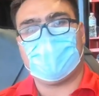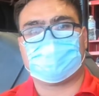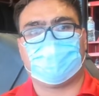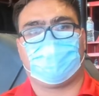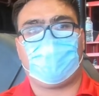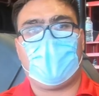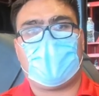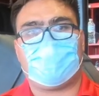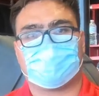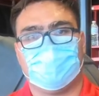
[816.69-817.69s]
a set of valve
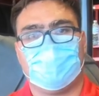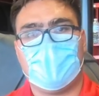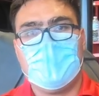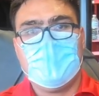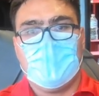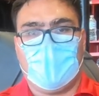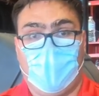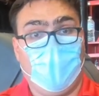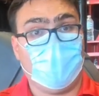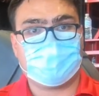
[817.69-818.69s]
caps in there
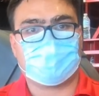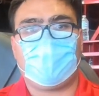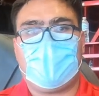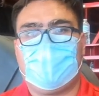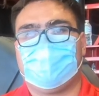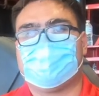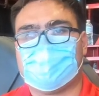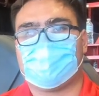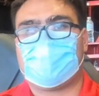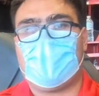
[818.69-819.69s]
or just stop at any
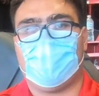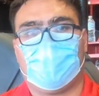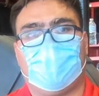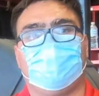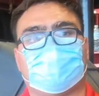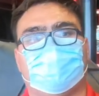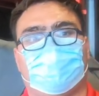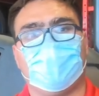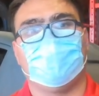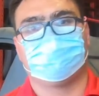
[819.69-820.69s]
discount tire and we'll give you some
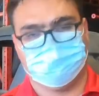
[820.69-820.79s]
for free.